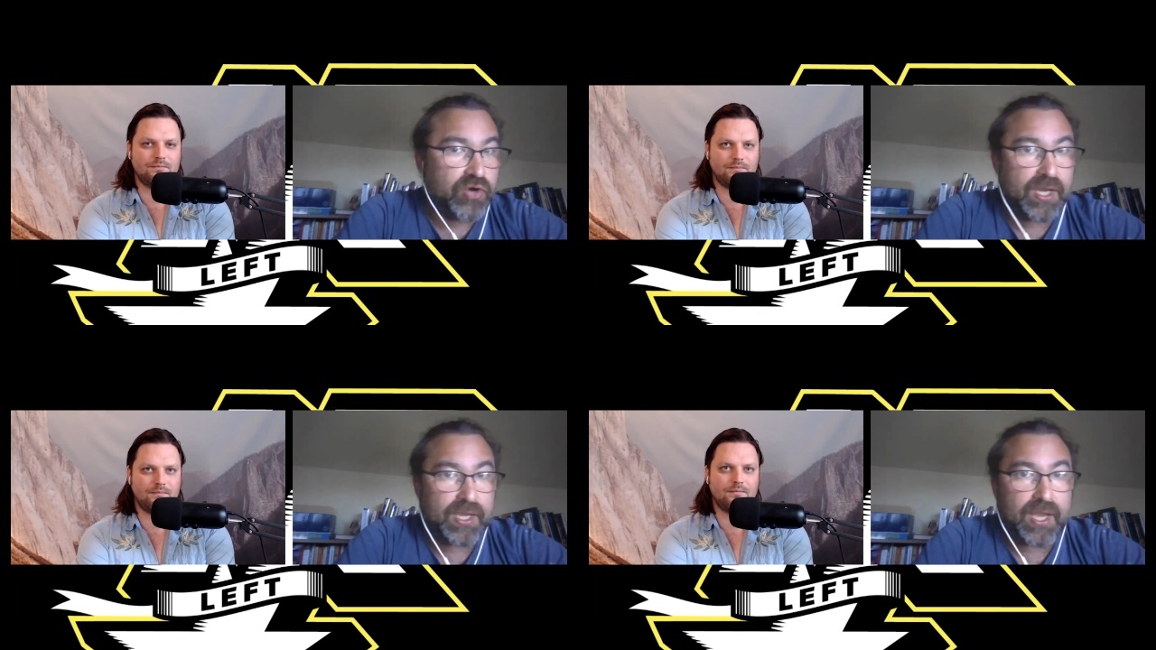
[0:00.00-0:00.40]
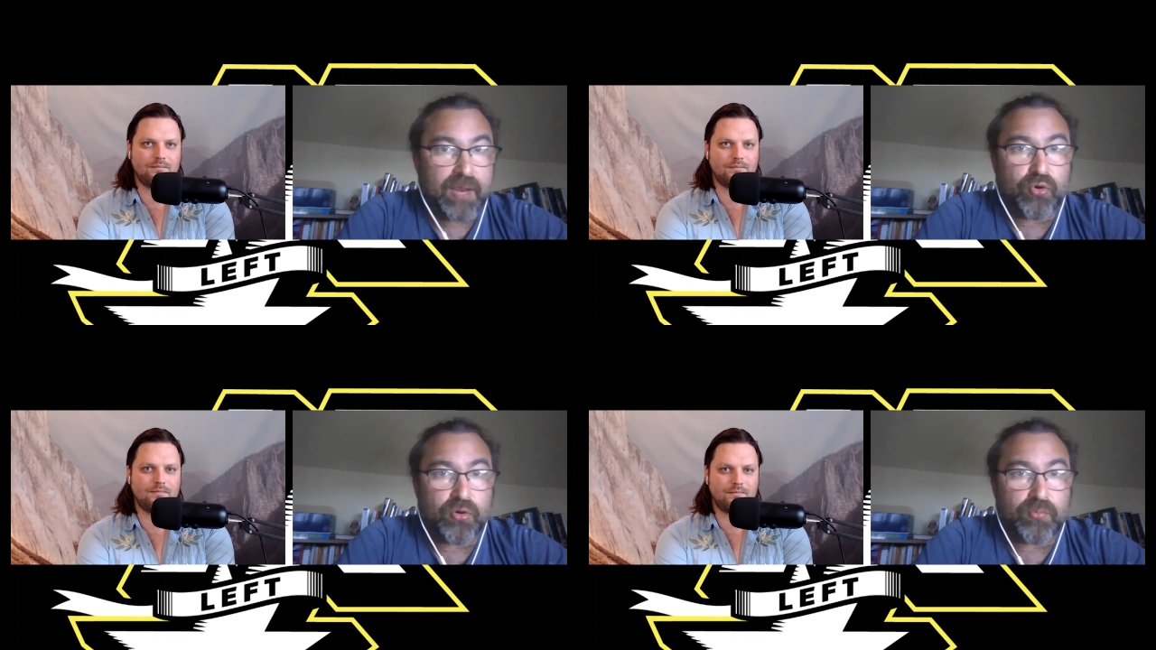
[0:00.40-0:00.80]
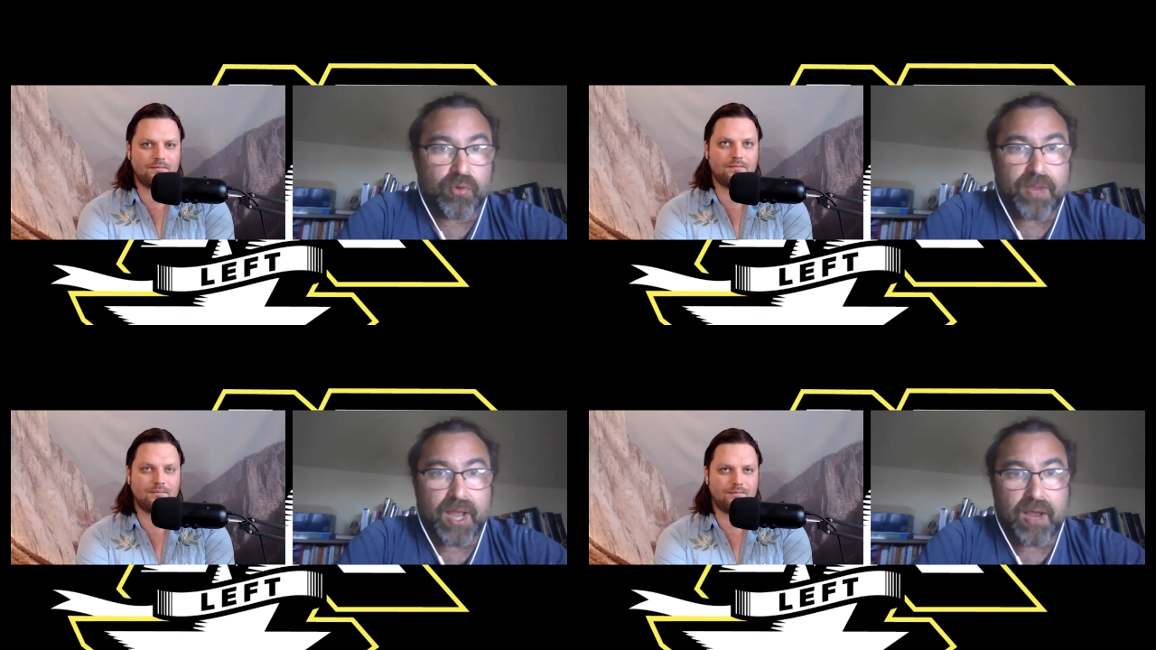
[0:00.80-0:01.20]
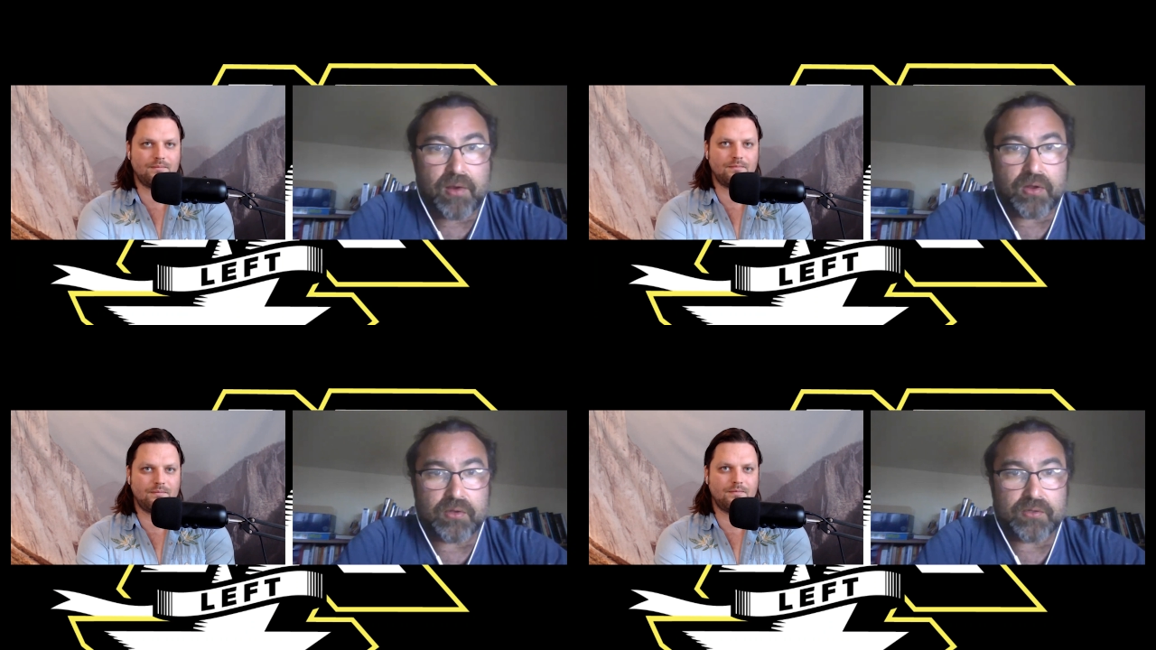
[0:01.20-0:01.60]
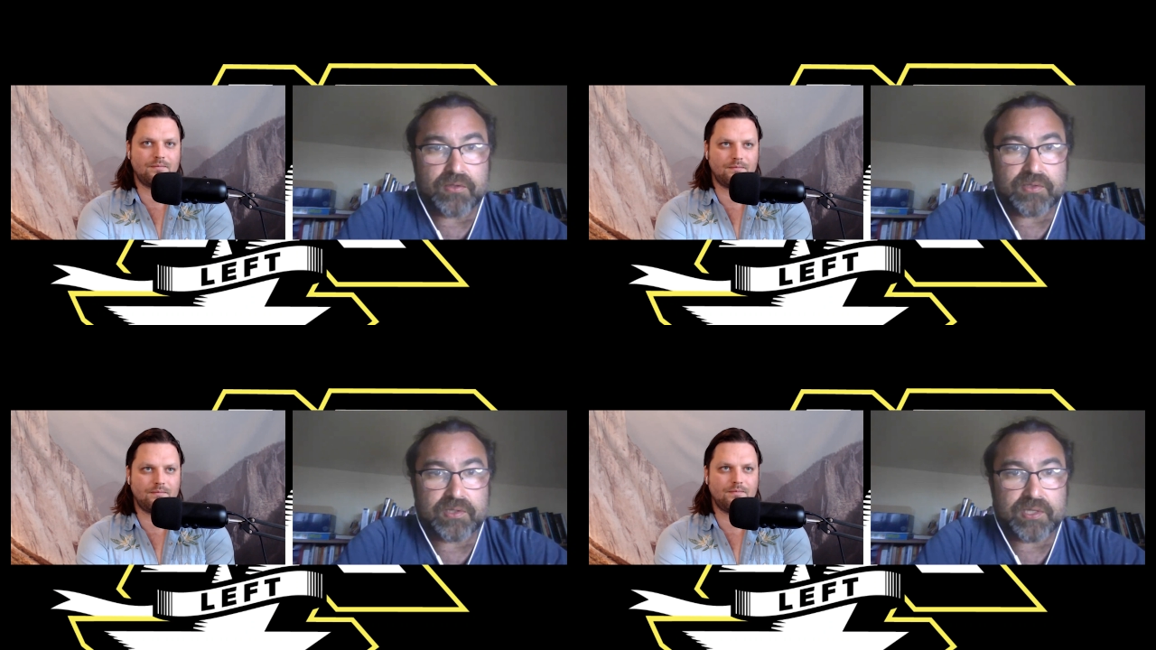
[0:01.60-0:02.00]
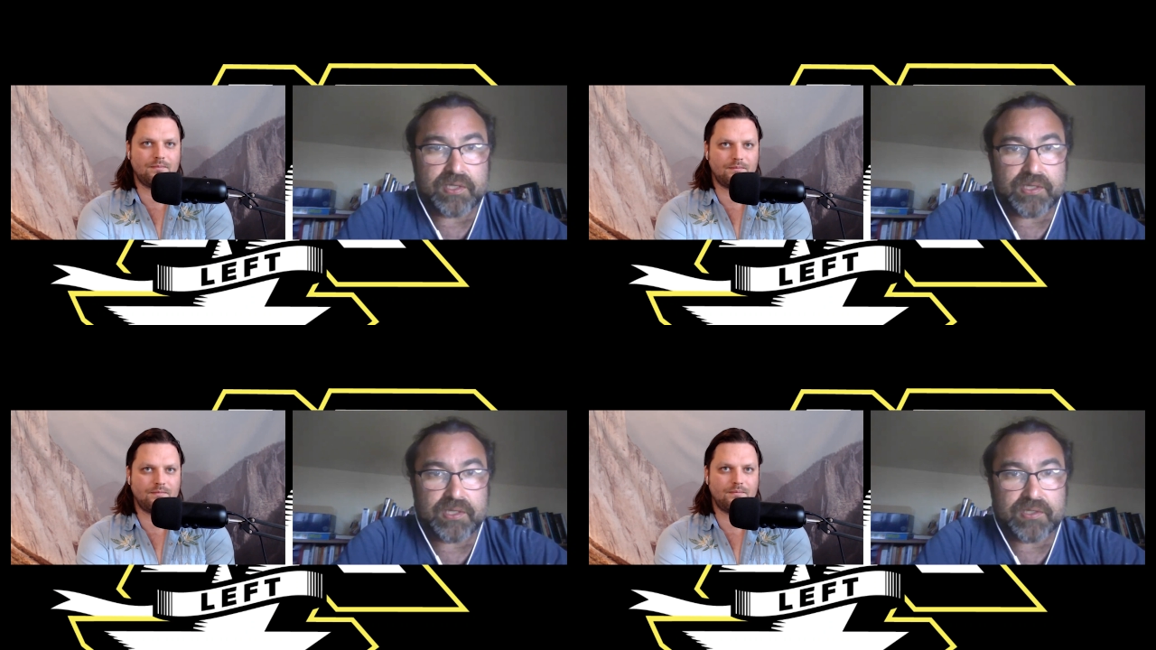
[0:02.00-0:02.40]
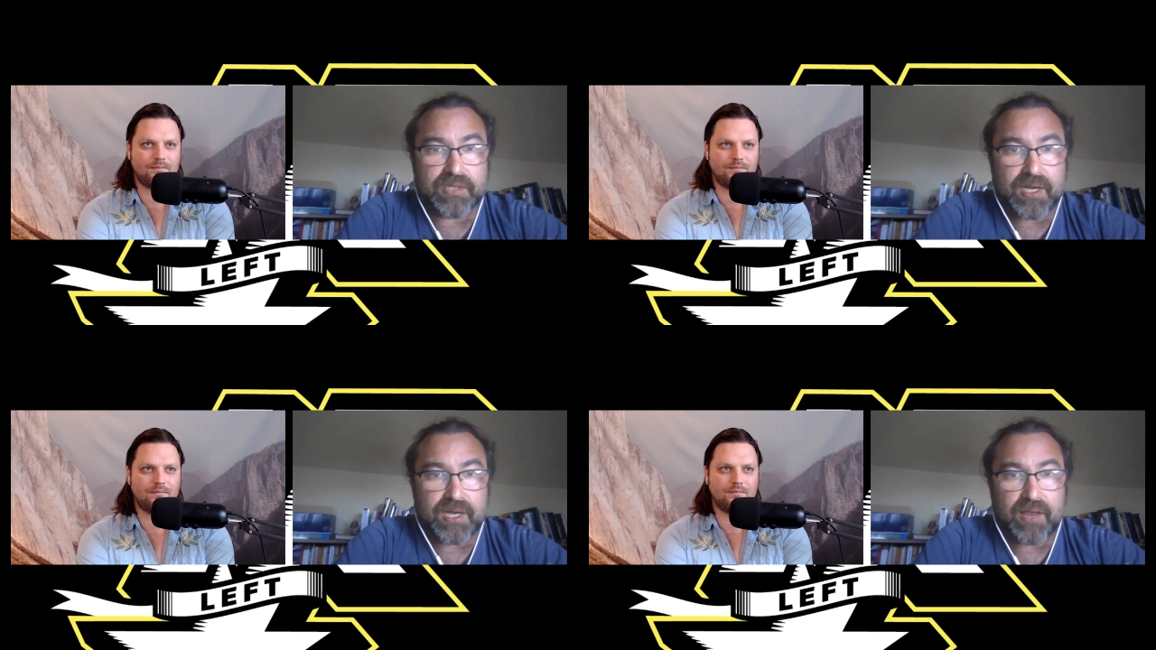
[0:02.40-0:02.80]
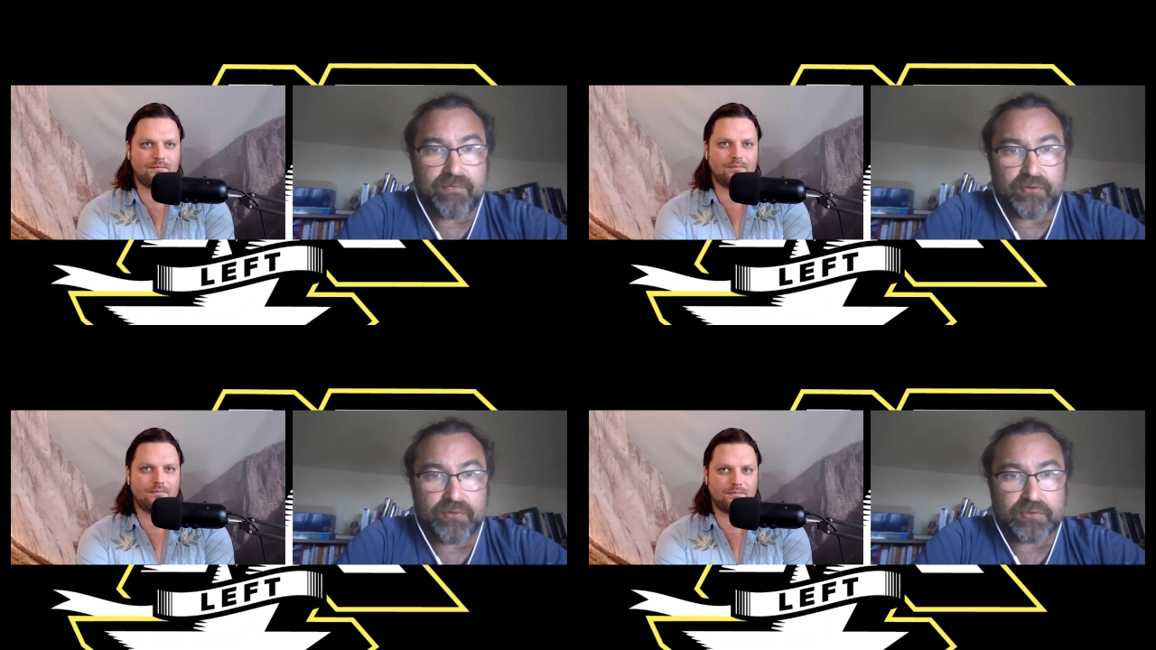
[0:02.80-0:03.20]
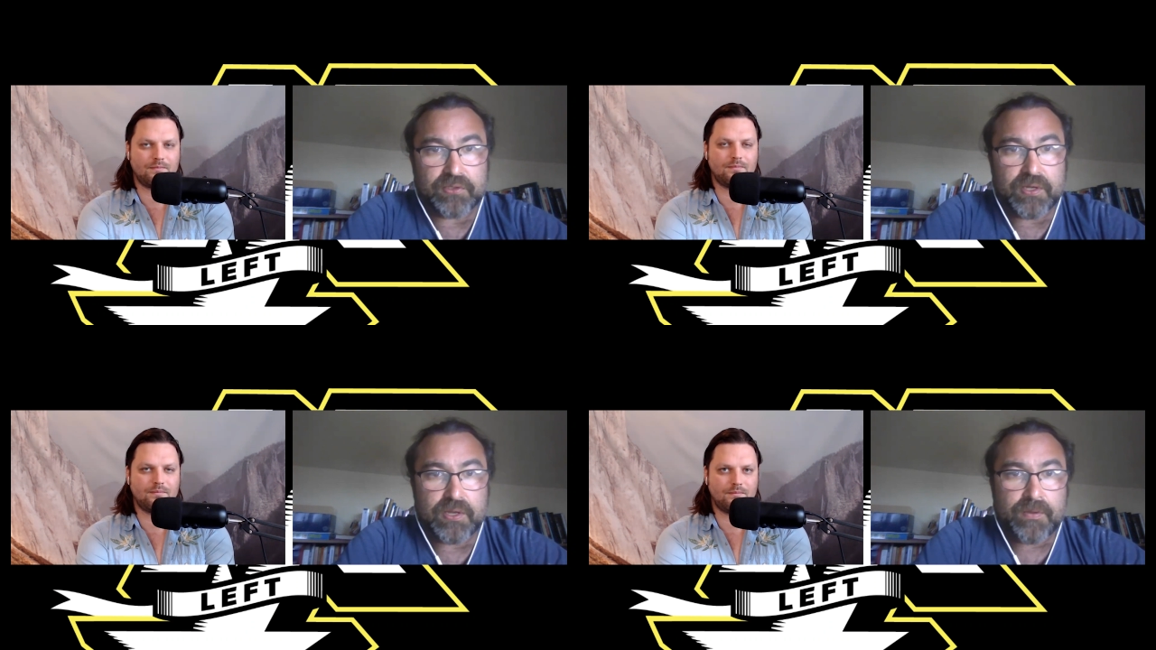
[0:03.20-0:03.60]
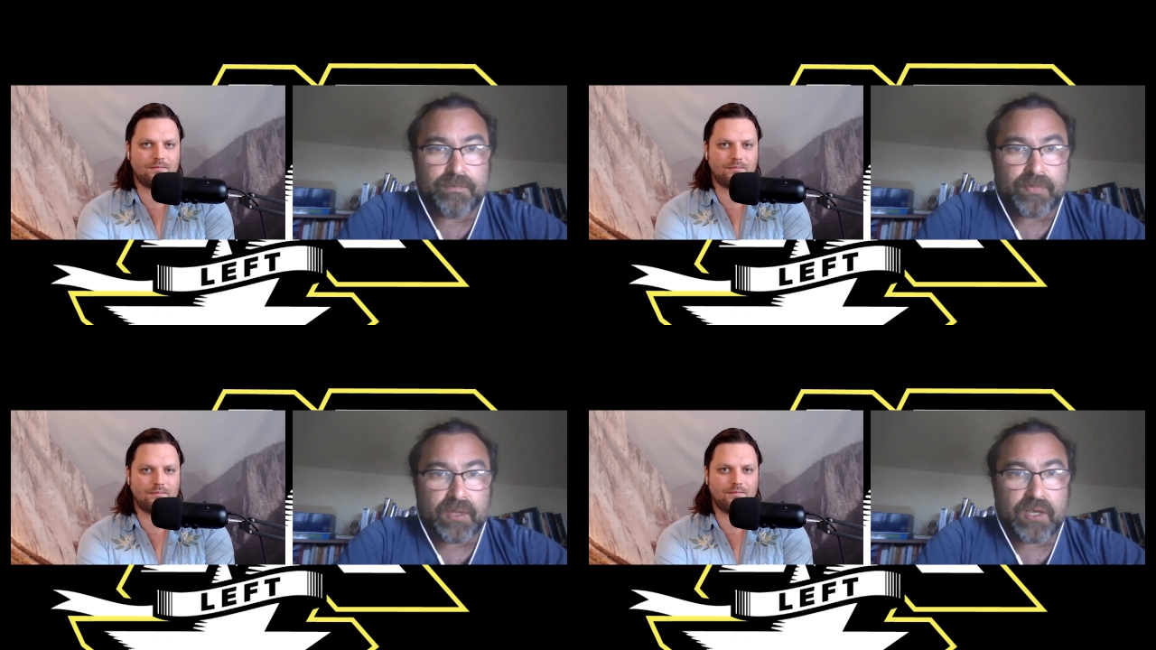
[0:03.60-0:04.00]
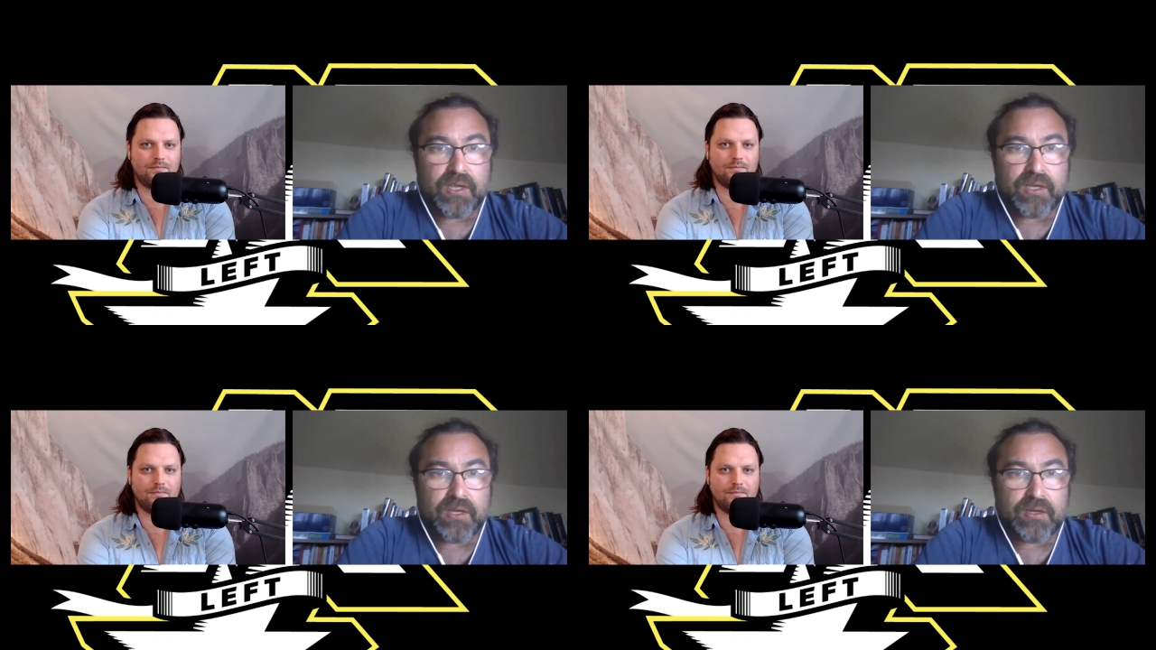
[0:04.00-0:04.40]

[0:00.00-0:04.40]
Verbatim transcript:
Speaker 1: try and get more and more power on city and state levels mm-hmm.